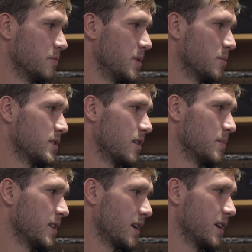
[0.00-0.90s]
of people
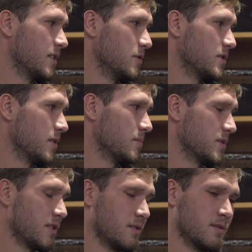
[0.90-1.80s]
telling me that I can't do something.
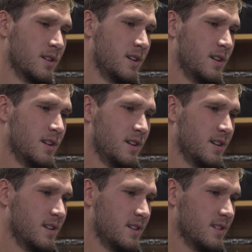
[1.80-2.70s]
So
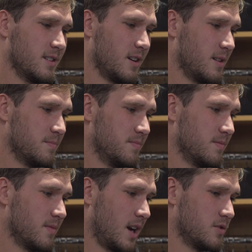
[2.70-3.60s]
you know I
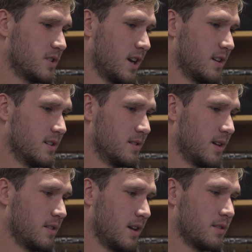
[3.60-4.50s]
I've just got
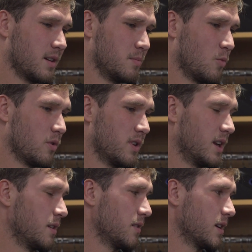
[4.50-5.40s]
to I, th I think more than
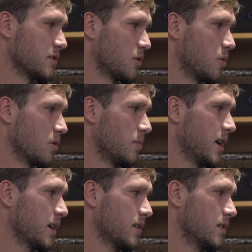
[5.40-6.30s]
anything as a
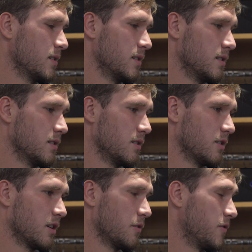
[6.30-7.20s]
quarterback. You're,
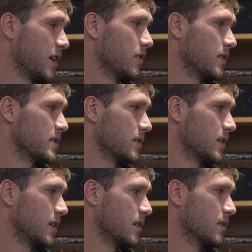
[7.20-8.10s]
you're going to fail in this
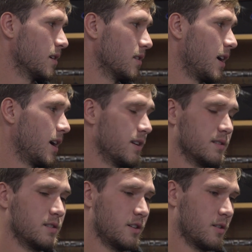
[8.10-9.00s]
league a lot.
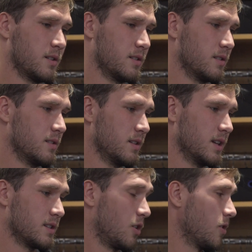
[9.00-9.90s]
You know, it,
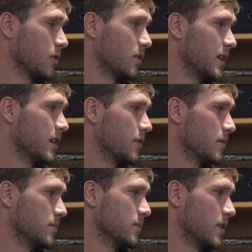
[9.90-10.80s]
it's a hard league.
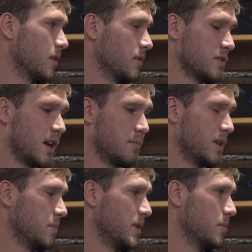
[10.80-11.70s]
You know, there's not
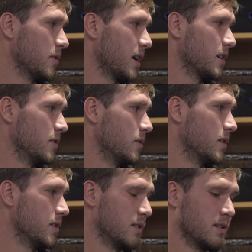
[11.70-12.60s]
many people that can do
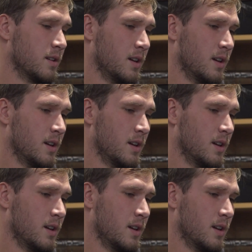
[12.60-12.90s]
it, and